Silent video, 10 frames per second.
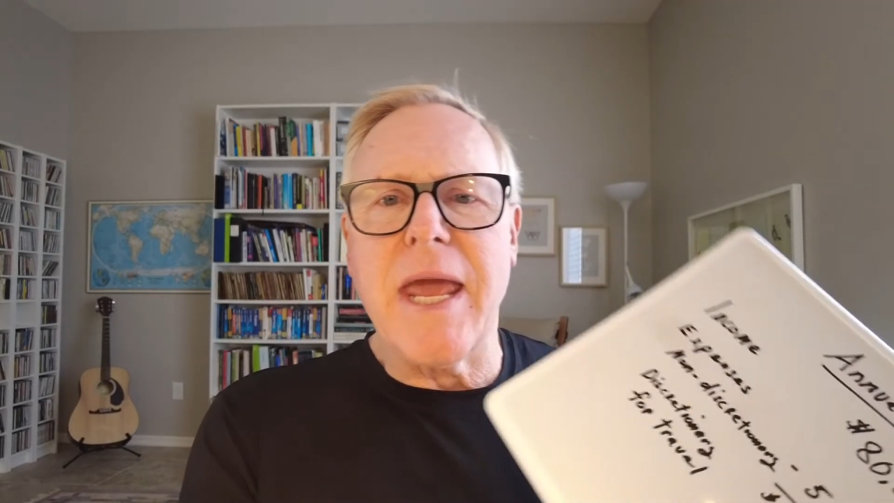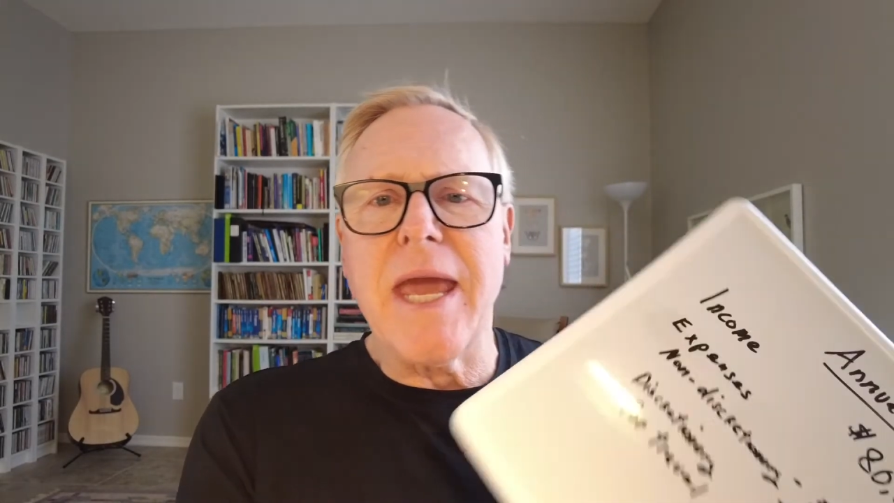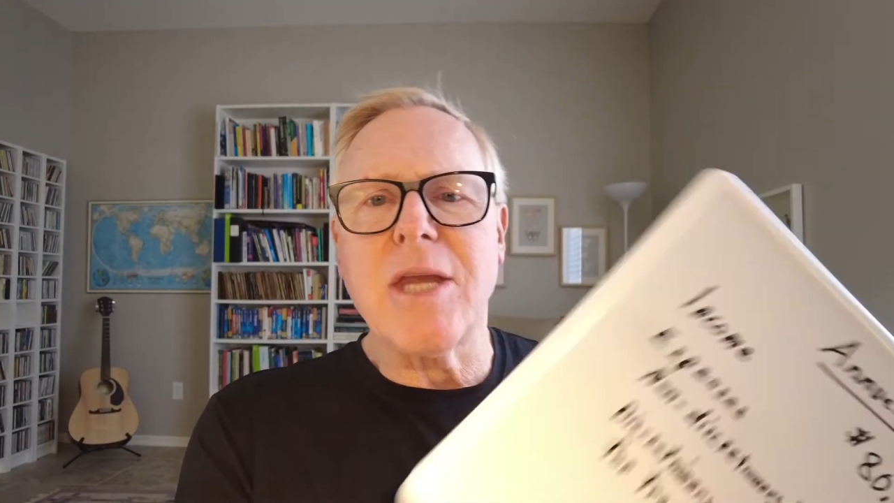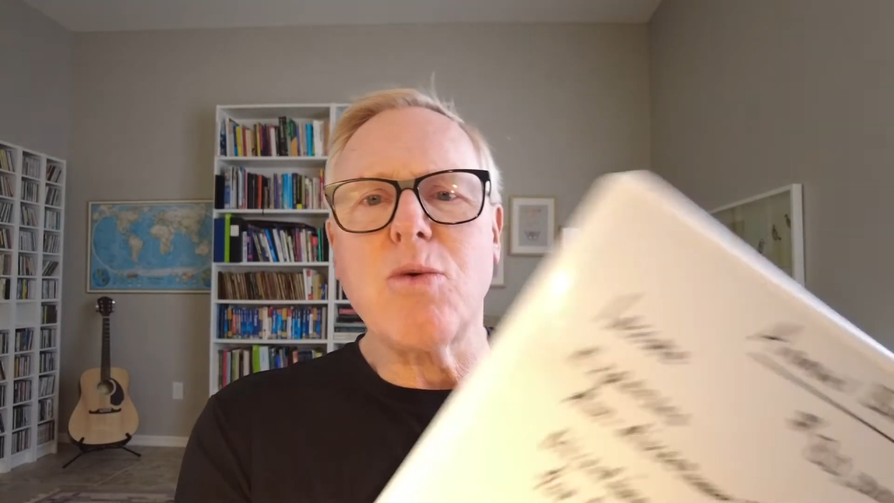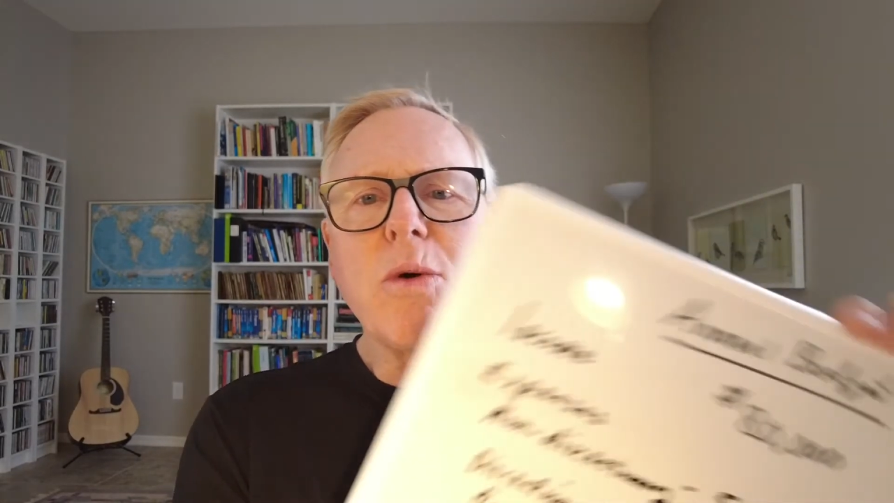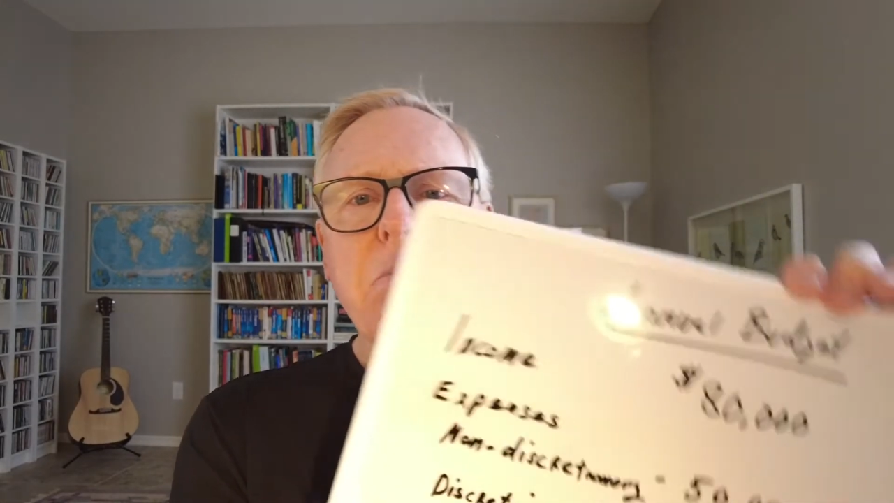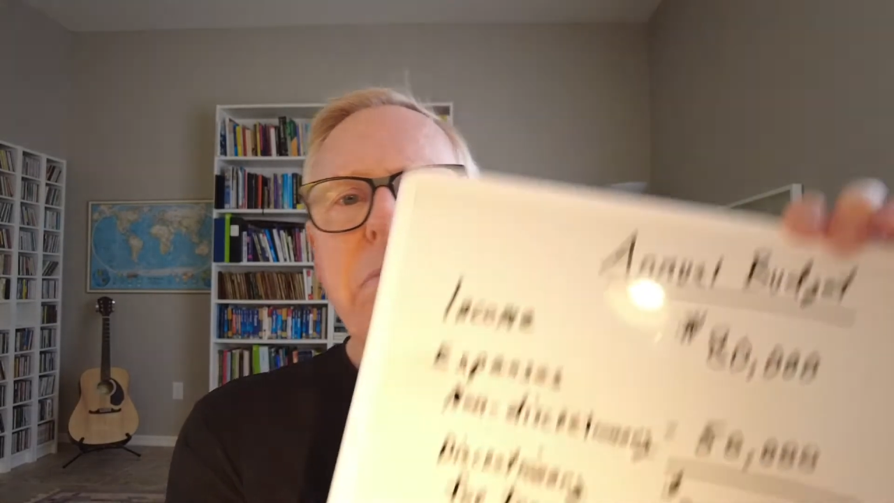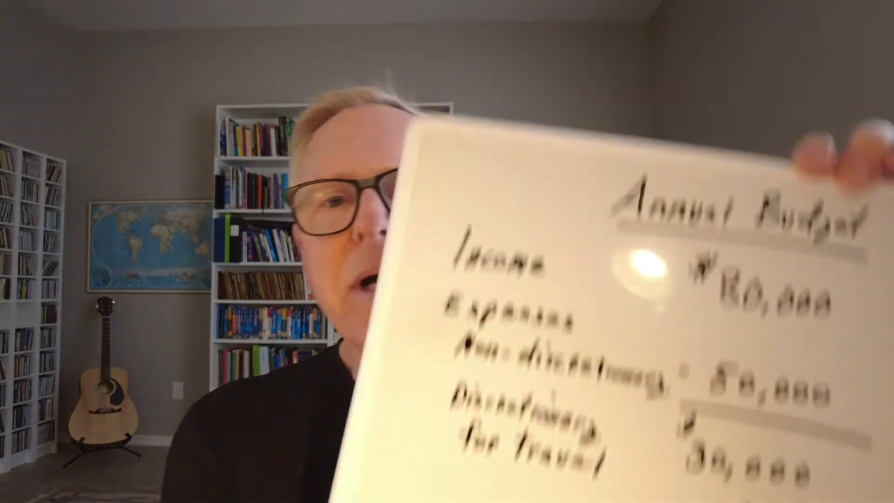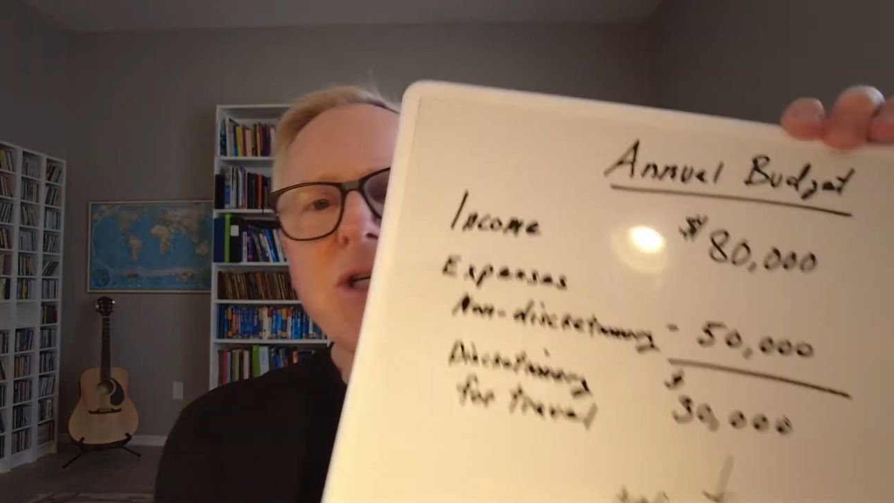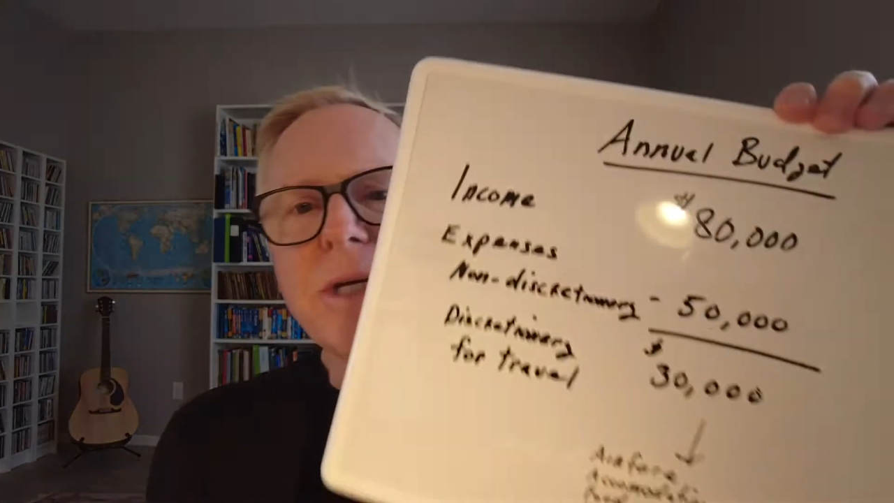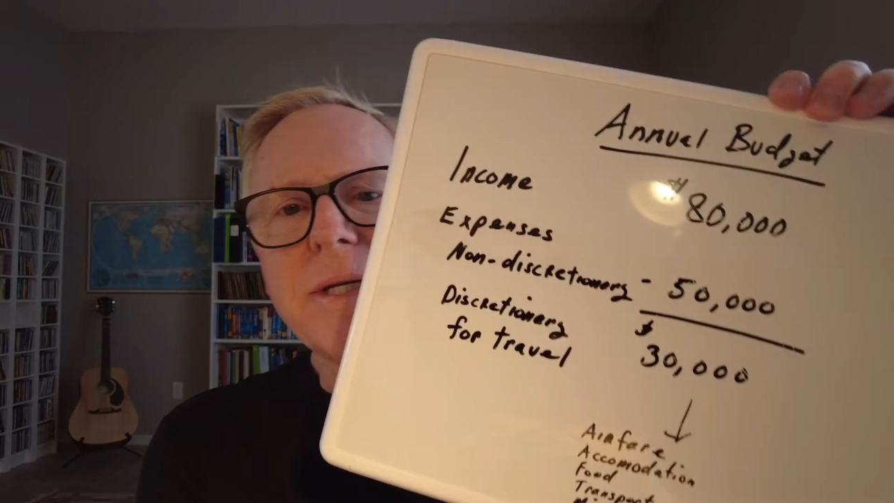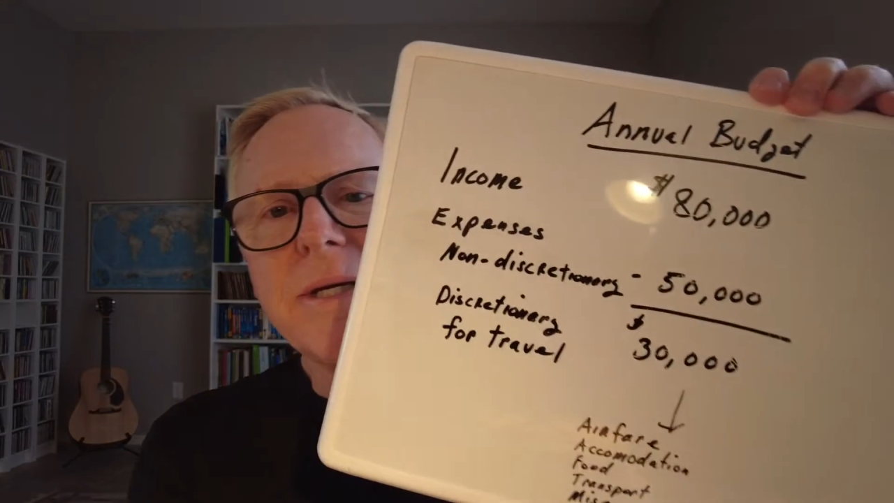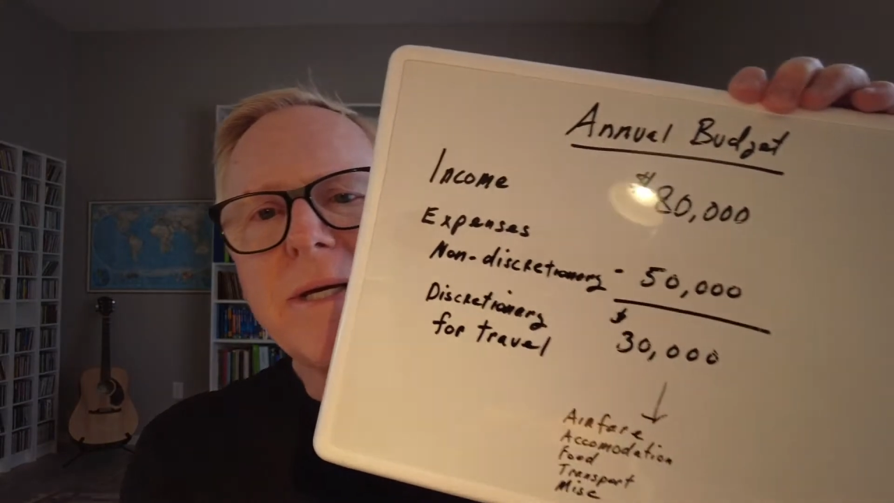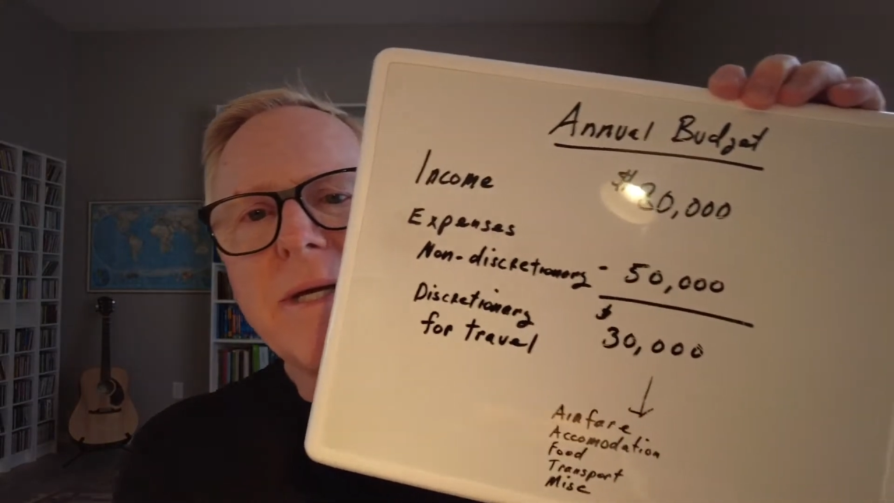annual budget.